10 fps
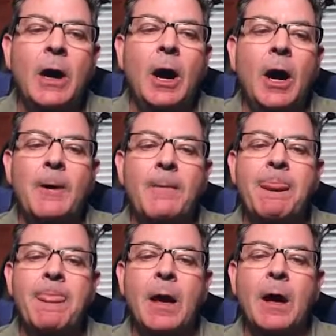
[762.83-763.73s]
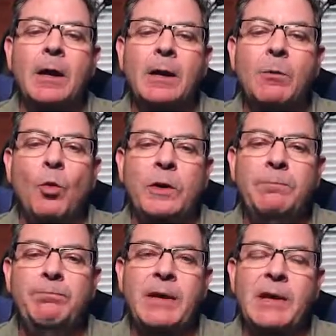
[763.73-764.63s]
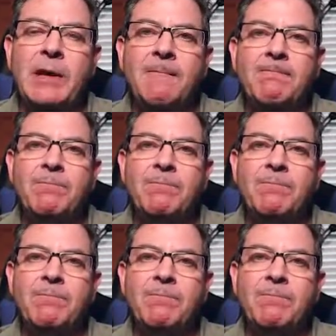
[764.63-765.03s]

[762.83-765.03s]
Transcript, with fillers: Um, would be